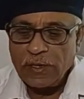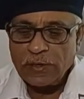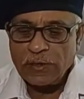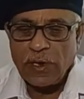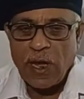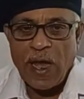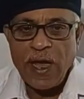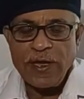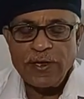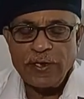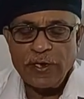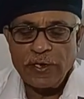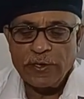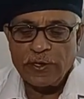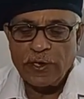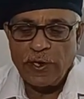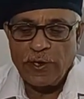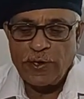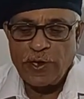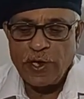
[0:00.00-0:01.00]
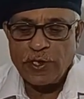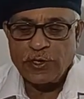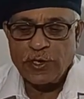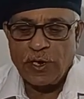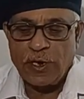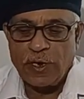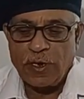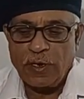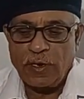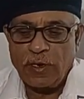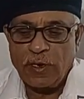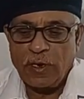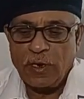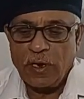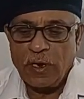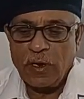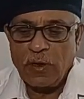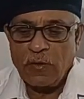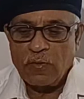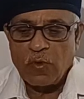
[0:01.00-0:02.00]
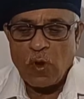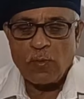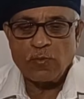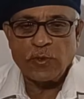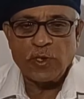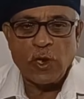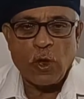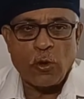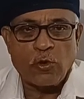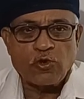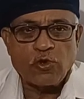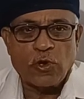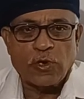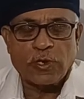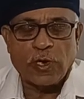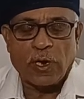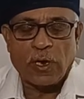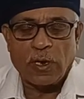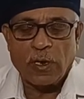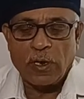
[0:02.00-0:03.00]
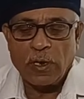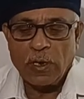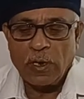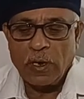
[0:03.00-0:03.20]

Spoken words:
slight inclination from the horizontal,